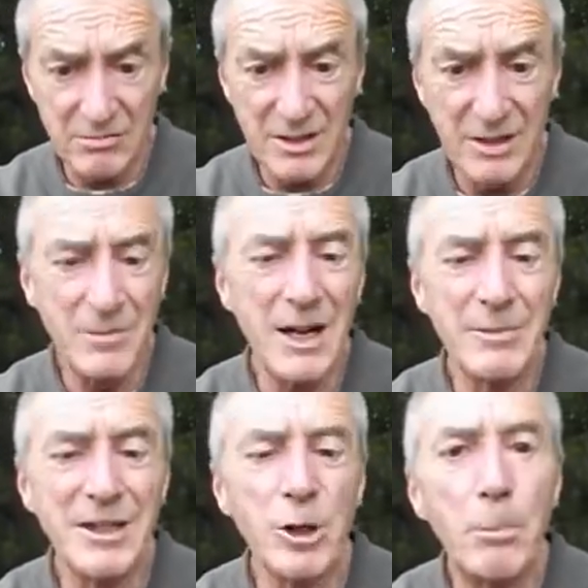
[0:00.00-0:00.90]
It might
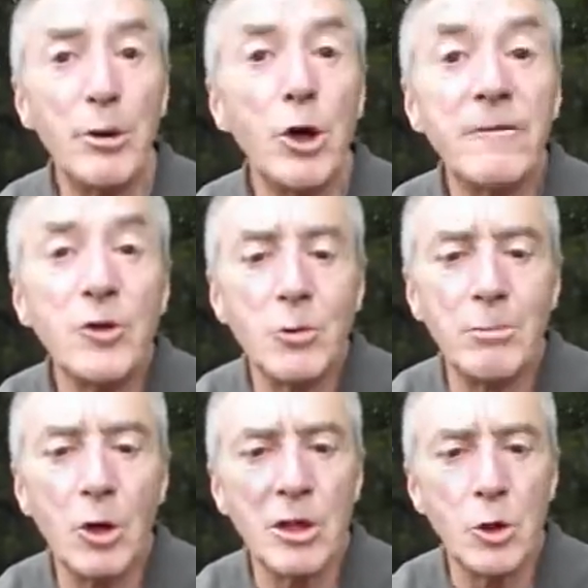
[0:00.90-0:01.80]
be a little perfume
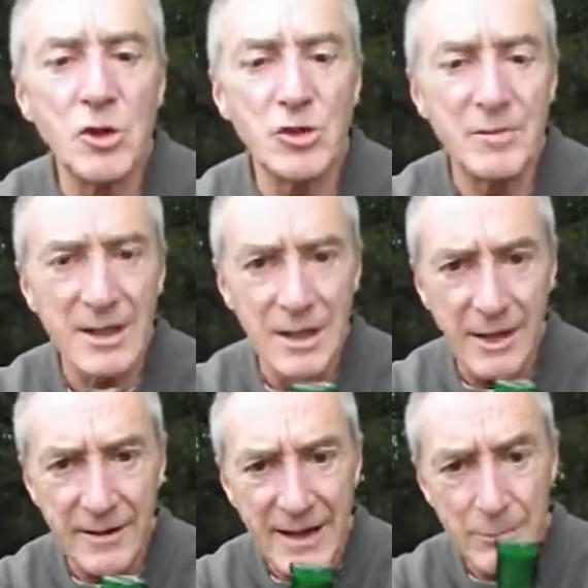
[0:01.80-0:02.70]
bottle or something
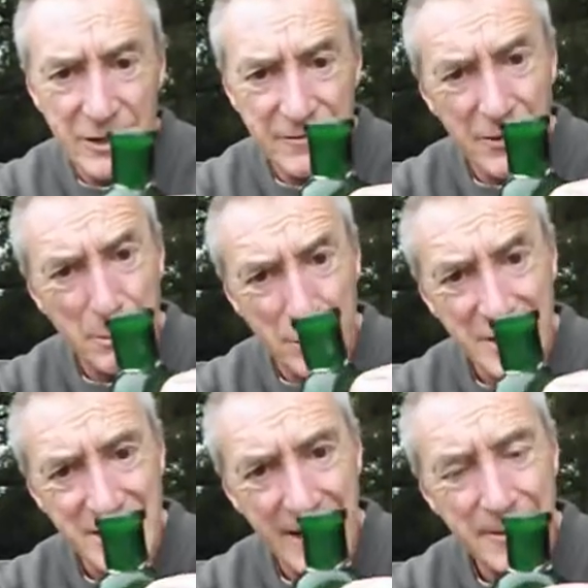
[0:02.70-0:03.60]
like that, but it's very
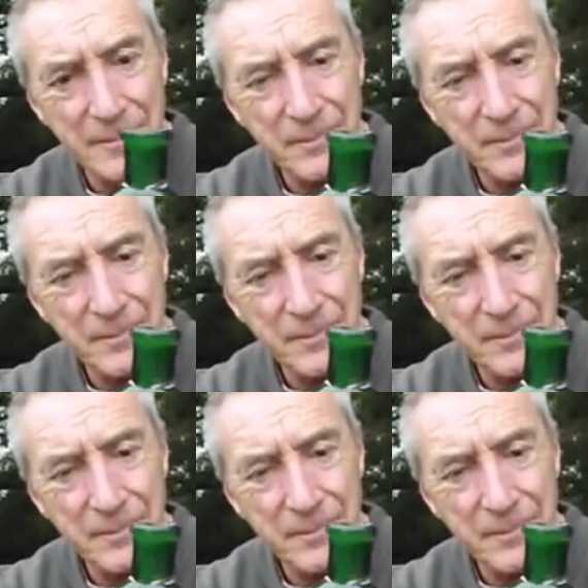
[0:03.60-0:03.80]
pretty.